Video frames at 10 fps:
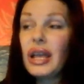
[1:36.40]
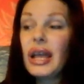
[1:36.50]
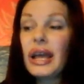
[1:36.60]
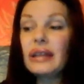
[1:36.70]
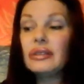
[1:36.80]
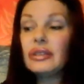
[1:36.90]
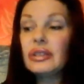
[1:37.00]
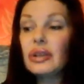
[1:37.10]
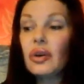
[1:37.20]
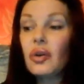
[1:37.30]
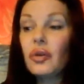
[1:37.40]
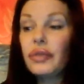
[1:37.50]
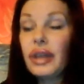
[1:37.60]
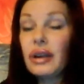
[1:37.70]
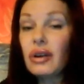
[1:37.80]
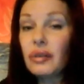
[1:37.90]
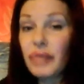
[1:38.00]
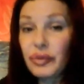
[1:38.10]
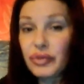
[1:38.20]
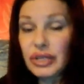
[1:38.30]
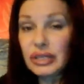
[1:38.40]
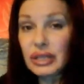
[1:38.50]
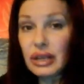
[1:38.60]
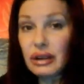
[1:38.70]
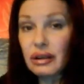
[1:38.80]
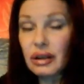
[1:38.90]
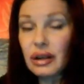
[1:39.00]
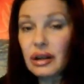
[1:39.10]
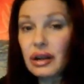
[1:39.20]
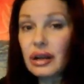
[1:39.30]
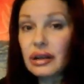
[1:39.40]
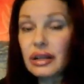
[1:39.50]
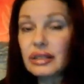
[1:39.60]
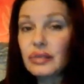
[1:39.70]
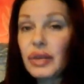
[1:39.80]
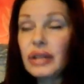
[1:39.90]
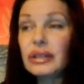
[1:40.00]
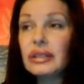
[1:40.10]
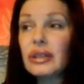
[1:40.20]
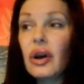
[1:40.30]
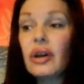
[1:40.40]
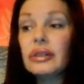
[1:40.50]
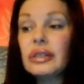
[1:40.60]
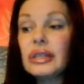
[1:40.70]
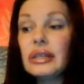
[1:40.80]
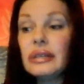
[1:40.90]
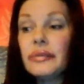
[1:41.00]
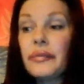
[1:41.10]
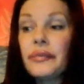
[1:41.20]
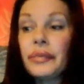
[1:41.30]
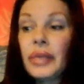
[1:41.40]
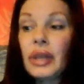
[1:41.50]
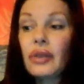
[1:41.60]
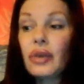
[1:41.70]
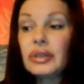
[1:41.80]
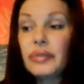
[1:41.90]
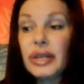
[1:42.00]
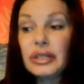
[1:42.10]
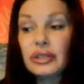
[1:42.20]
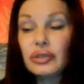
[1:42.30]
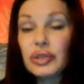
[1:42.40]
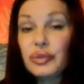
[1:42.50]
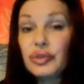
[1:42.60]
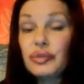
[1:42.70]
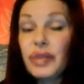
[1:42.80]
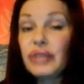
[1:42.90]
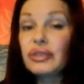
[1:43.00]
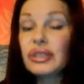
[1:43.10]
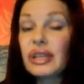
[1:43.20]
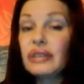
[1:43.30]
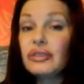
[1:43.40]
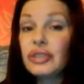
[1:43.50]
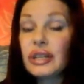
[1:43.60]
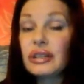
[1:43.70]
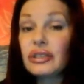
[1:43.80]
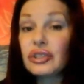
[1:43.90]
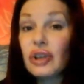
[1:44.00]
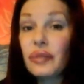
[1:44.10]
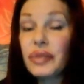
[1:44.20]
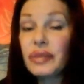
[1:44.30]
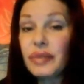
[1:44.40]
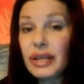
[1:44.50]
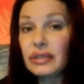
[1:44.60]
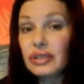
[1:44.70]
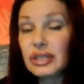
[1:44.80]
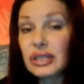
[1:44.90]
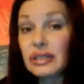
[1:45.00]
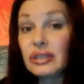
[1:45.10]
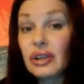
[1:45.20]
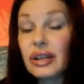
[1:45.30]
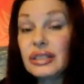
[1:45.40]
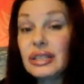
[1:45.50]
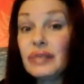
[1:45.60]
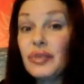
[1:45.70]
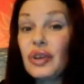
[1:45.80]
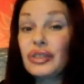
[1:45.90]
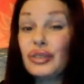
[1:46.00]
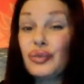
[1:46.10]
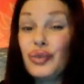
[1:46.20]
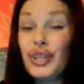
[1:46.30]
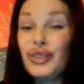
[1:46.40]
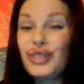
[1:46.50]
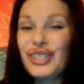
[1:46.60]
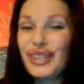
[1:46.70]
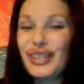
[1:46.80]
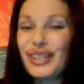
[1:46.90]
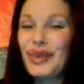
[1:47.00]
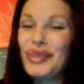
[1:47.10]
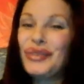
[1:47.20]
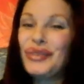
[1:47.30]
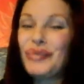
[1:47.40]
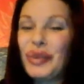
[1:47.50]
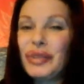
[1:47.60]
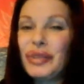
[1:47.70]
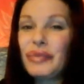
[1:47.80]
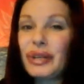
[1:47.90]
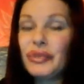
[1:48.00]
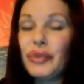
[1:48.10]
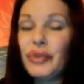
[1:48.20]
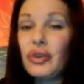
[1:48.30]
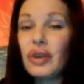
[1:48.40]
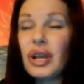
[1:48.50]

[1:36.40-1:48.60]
And so there are memories there, as well as on the Quantum Mind Tech Tools Blue Matrix Energetic shopping pages in the Starlight State blog. There's really good stuff about me remembering Marilyn Monroe,